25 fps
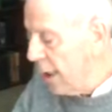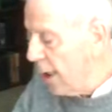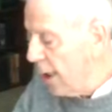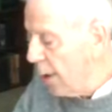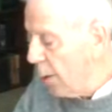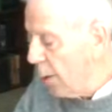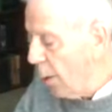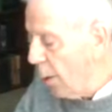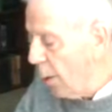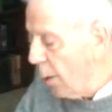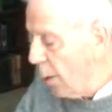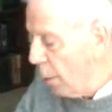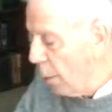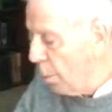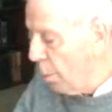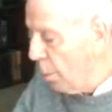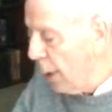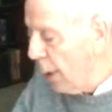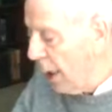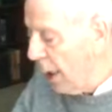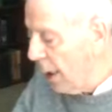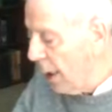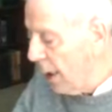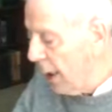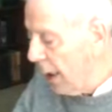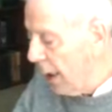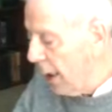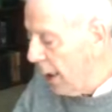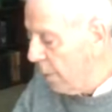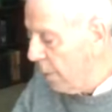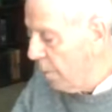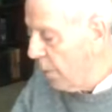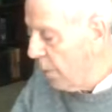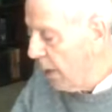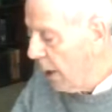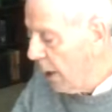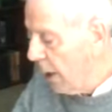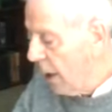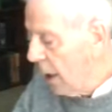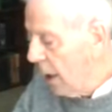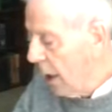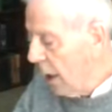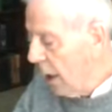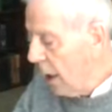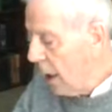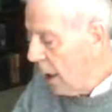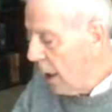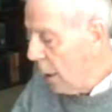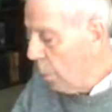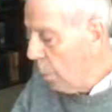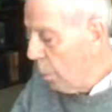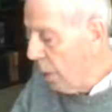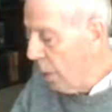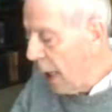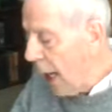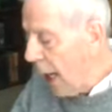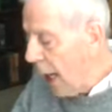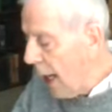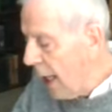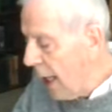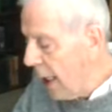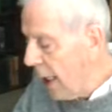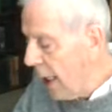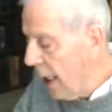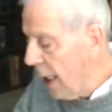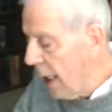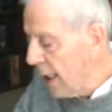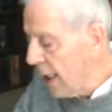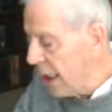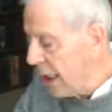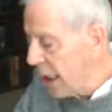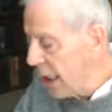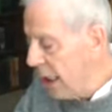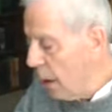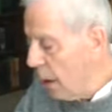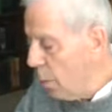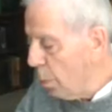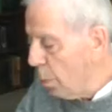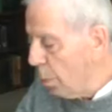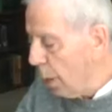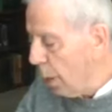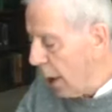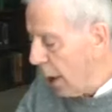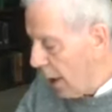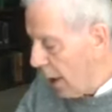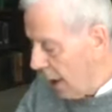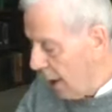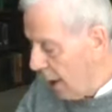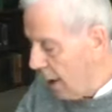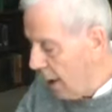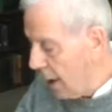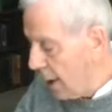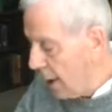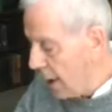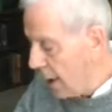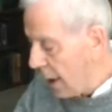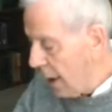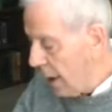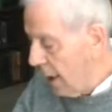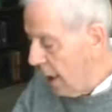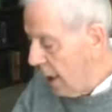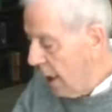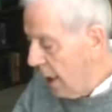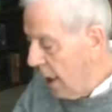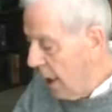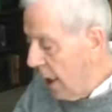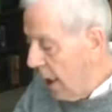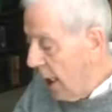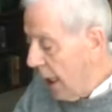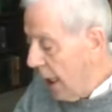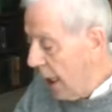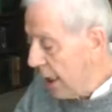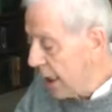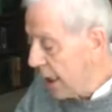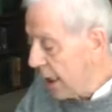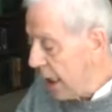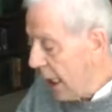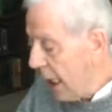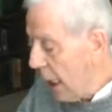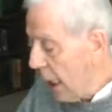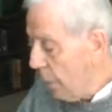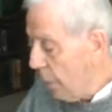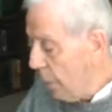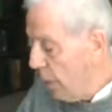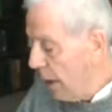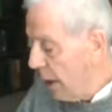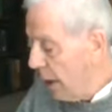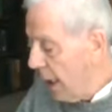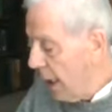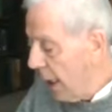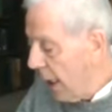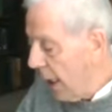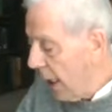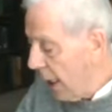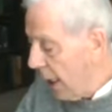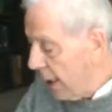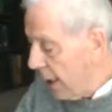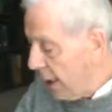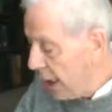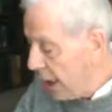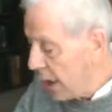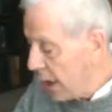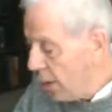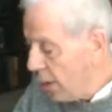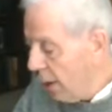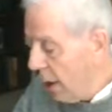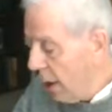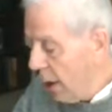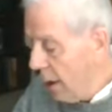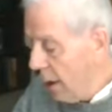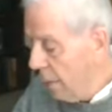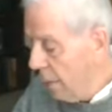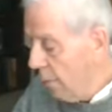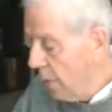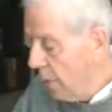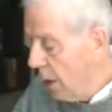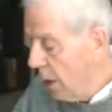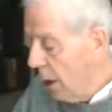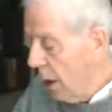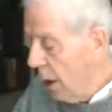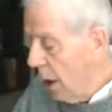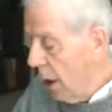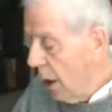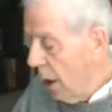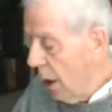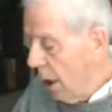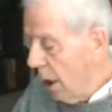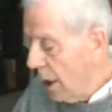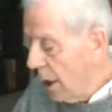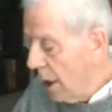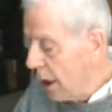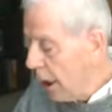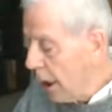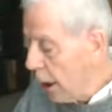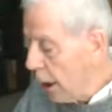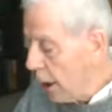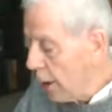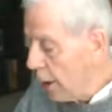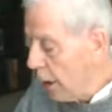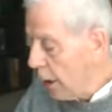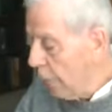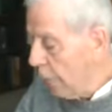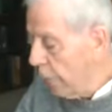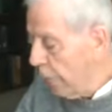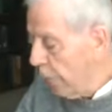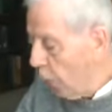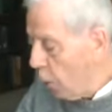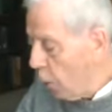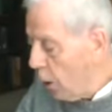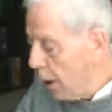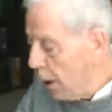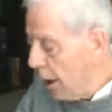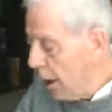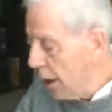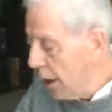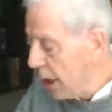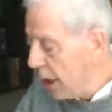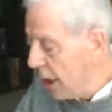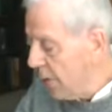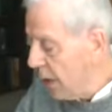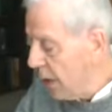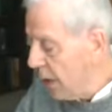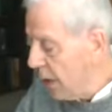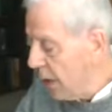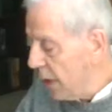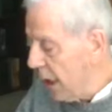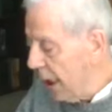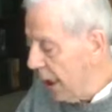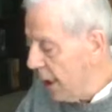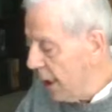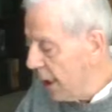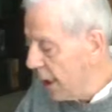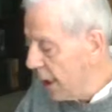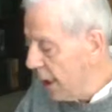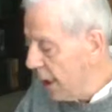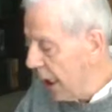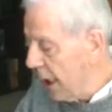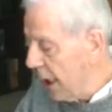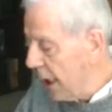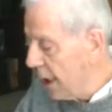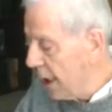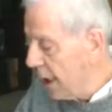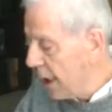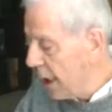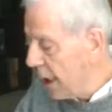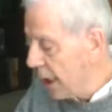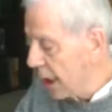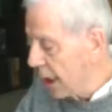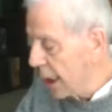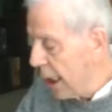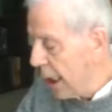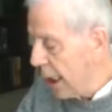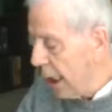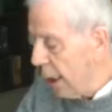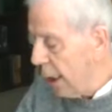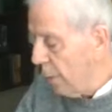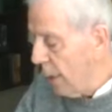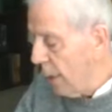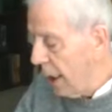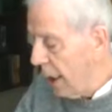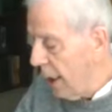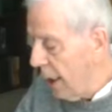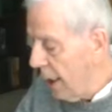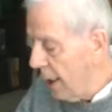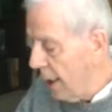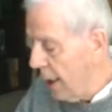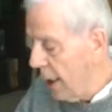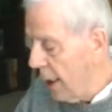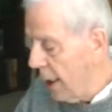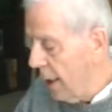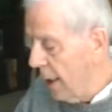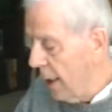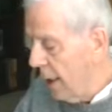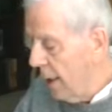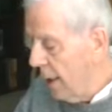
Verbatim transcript: in your own opinion, that blindness in part has happened to Israel until the fullness of the Gentiles is come in,